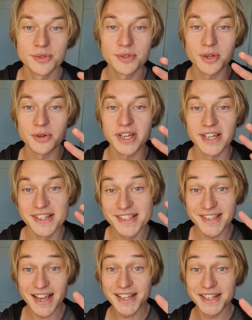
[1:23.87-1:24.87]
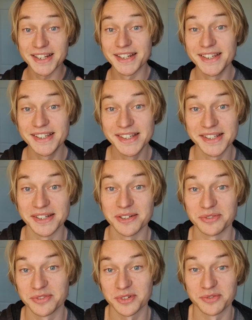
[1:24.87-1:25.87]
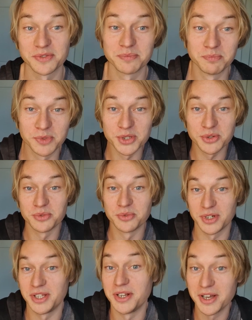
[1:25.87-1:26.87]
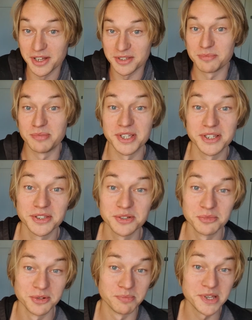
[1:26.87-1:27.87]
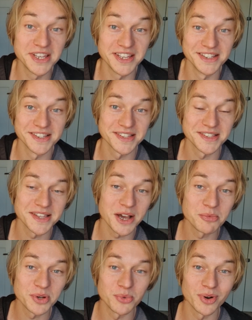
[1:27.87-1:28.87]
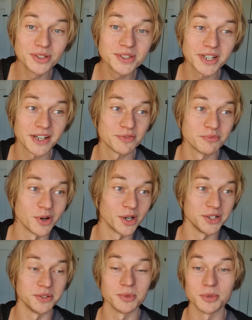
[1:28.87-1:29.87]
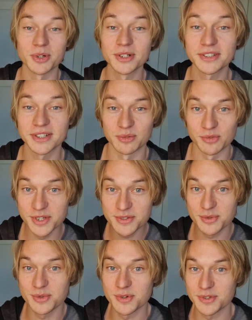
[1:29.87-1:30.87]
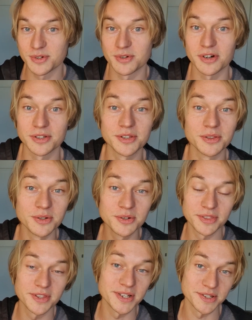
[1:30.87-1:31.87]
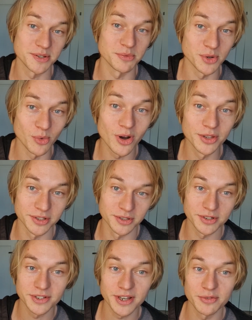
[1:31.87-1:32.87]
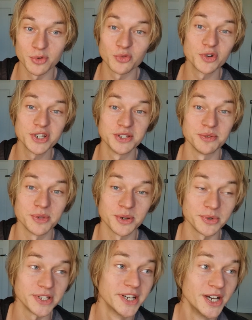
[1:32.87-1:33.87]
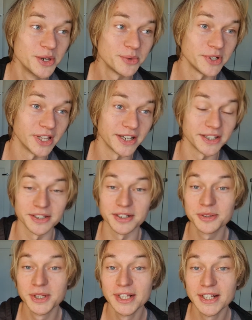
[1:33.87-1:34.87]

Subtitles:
So a second need of you and us being human beings is that we want to have money, we want to have resources in order to do the things that we want, in order to have the freedom that we like, you know.